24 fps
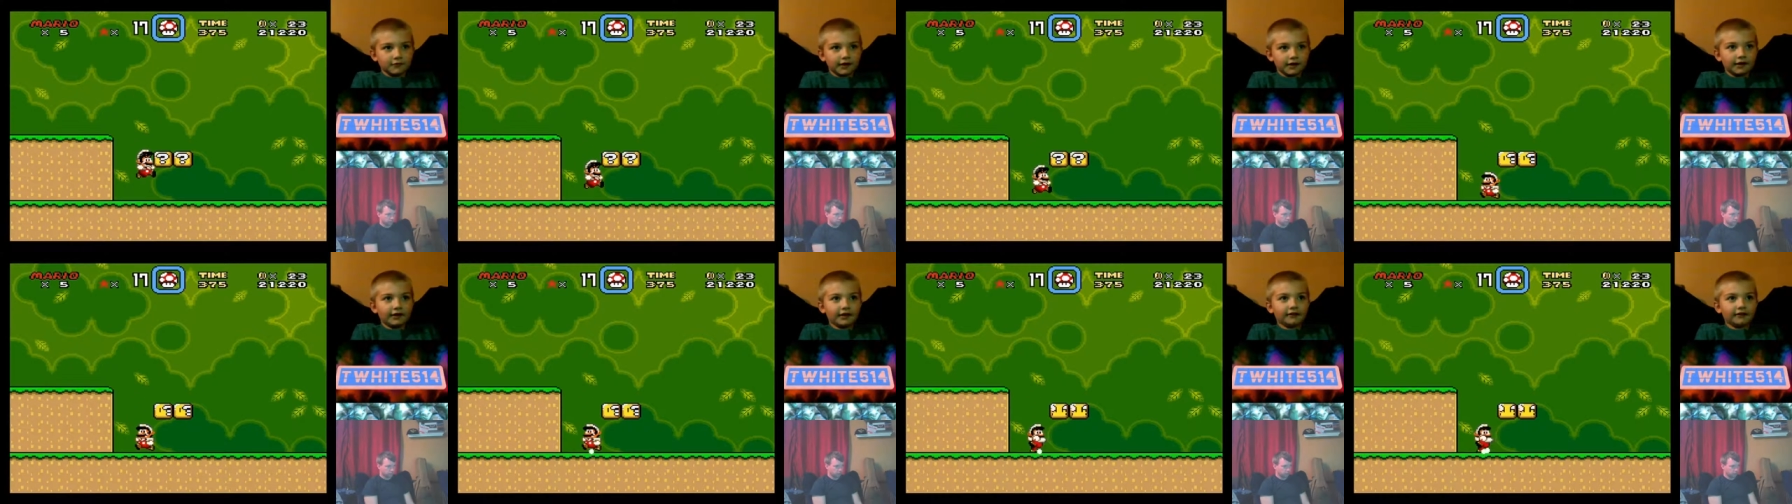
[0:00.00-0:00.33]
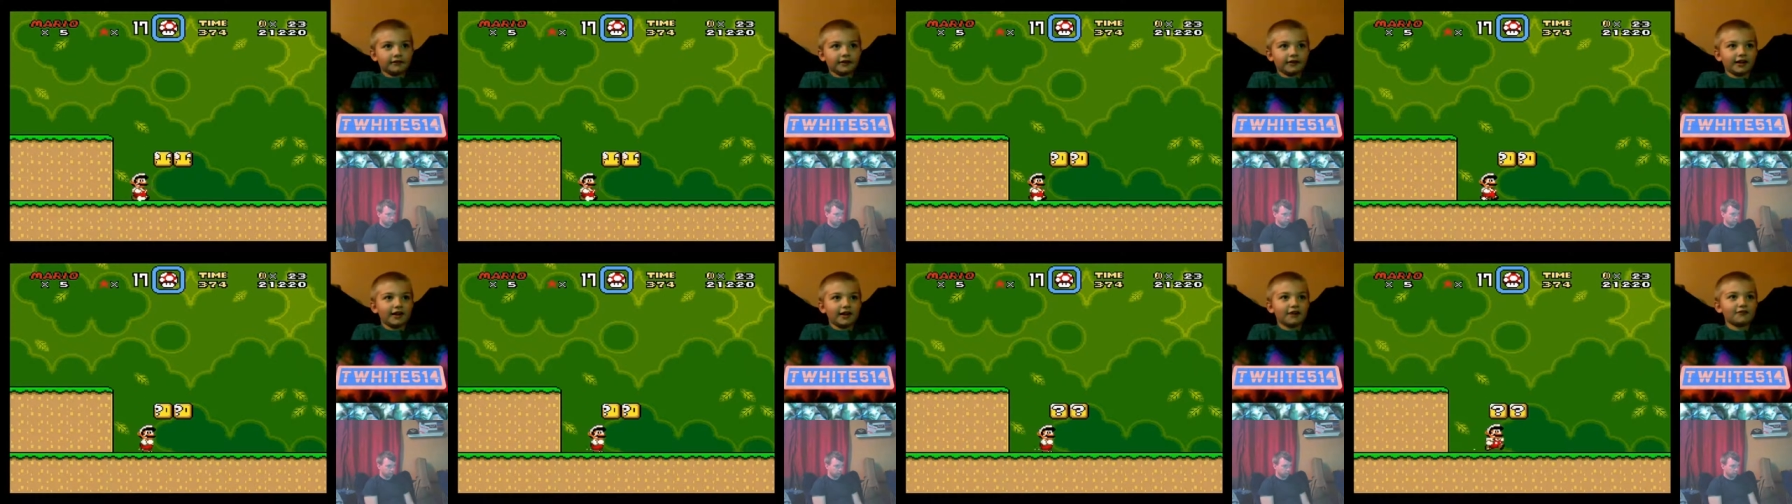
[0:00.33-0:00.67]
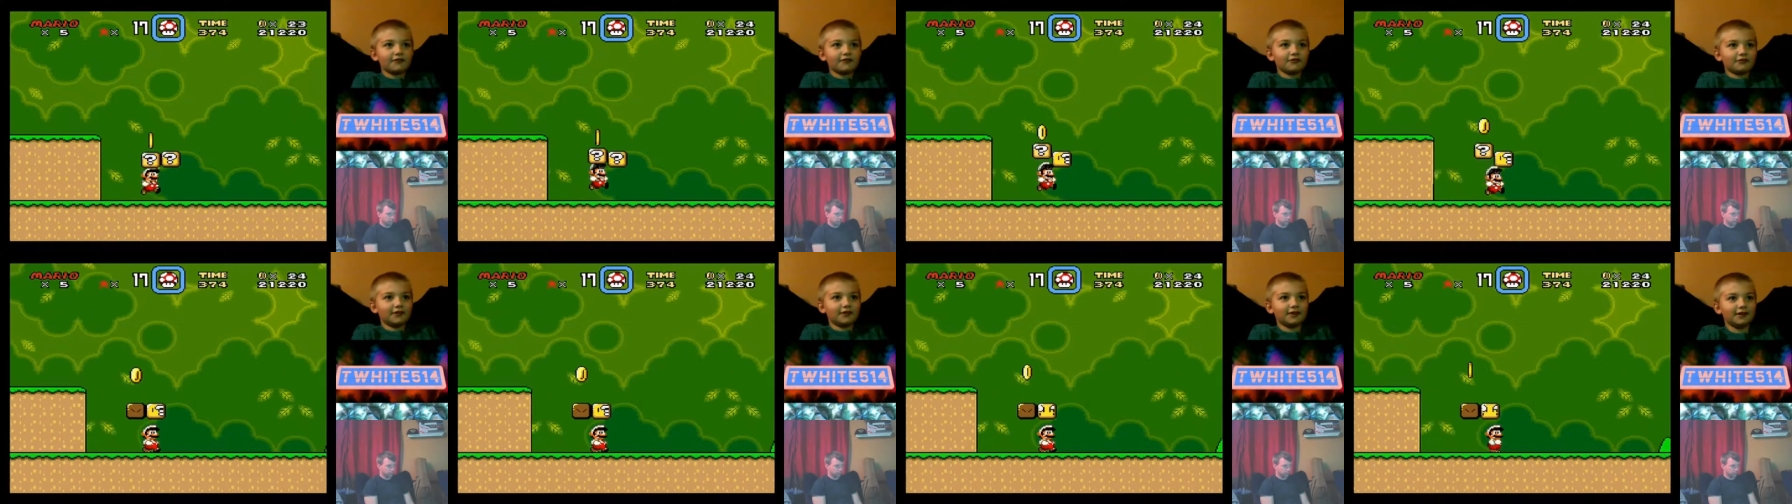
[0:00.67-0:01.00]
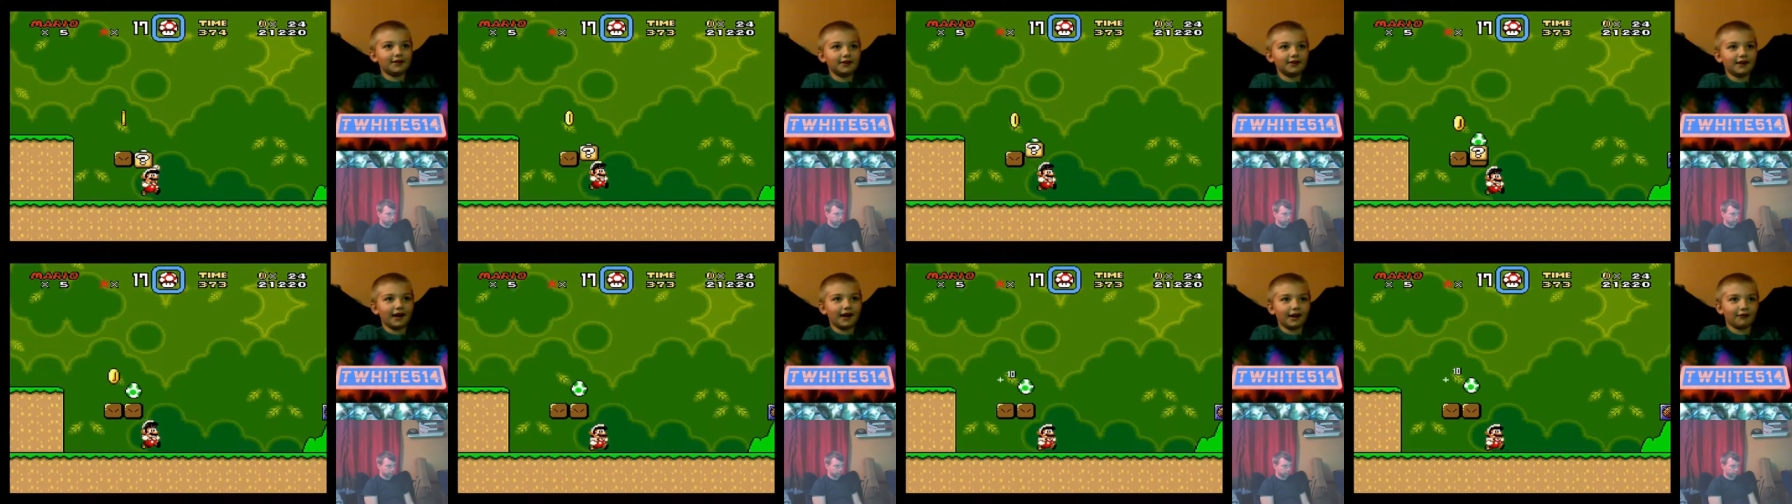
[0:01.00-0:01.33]
guess half.
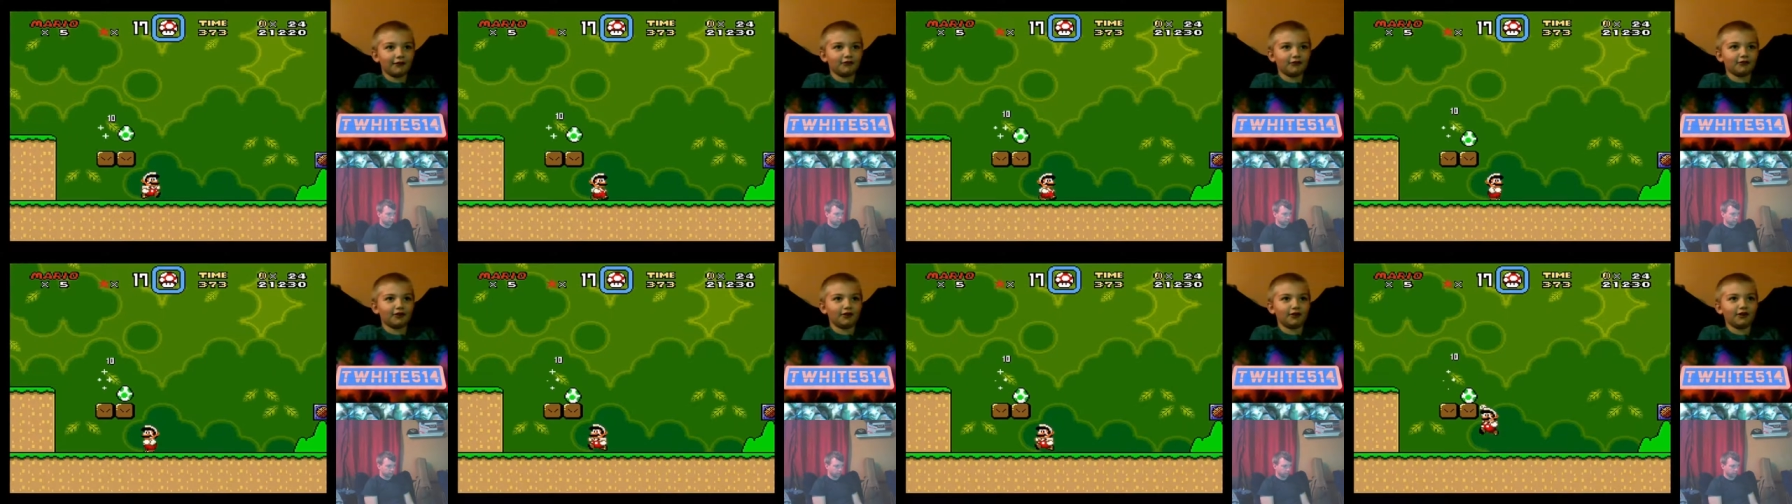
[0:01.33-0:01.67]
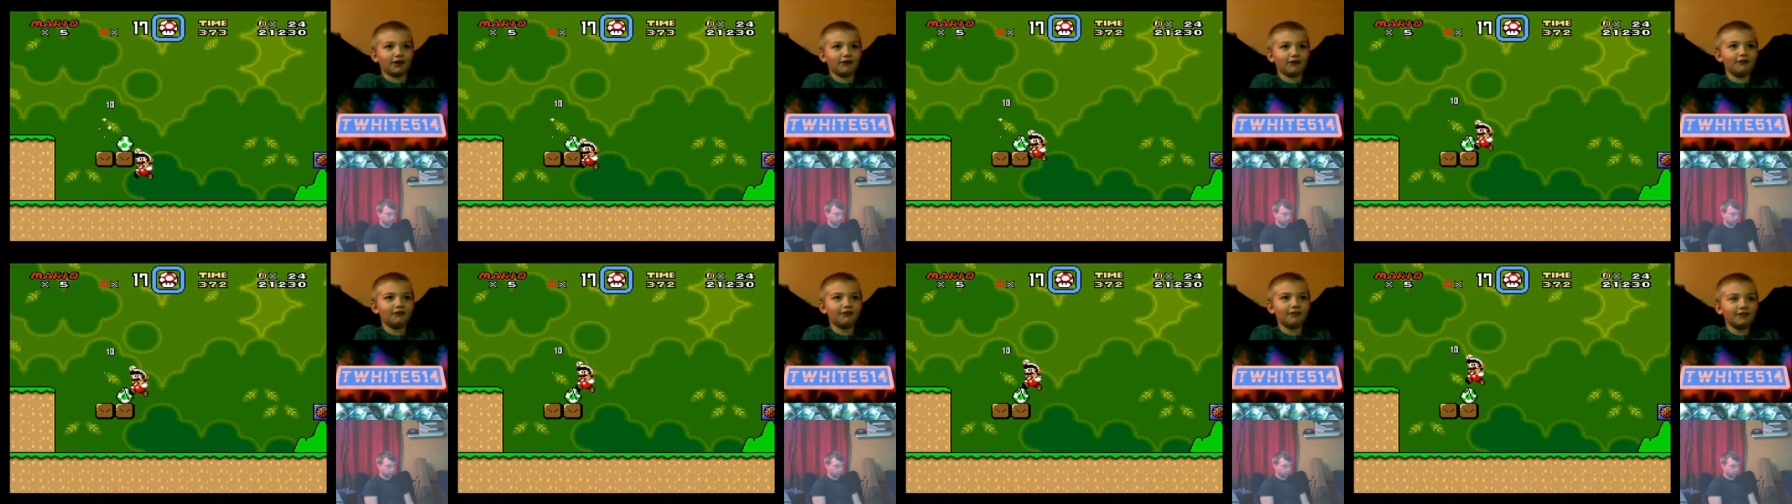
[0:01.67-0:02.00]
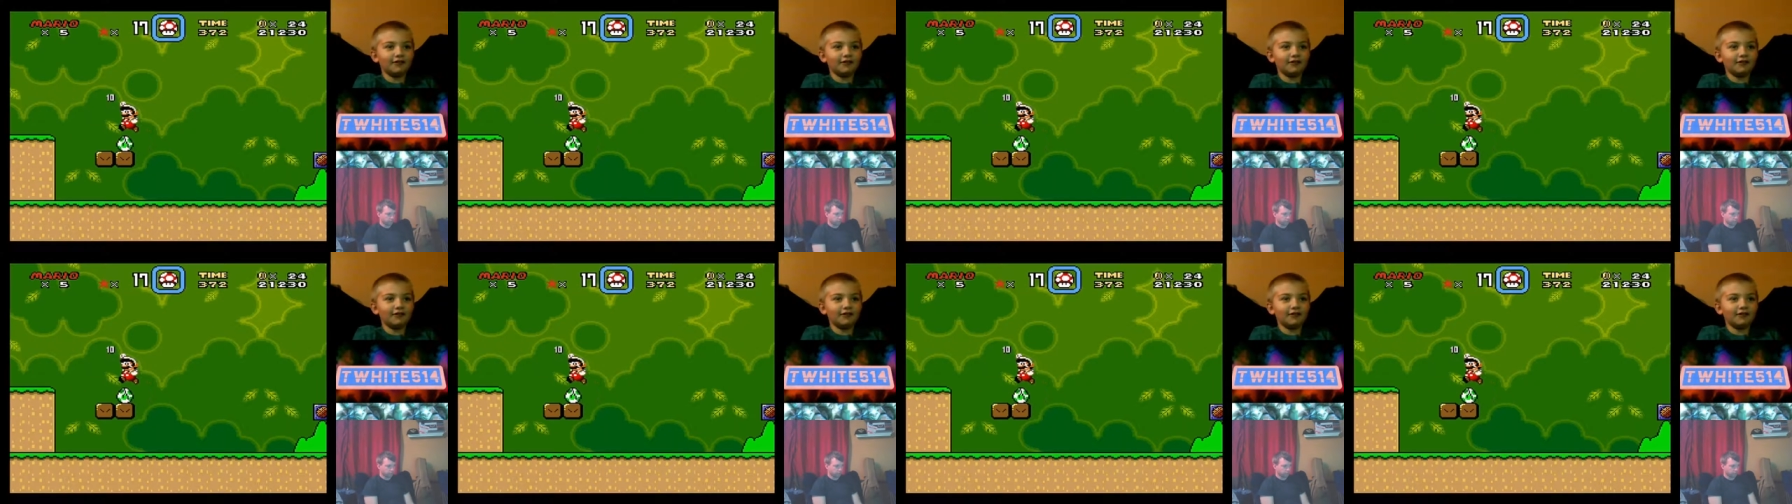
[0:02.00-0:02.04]
I don't know.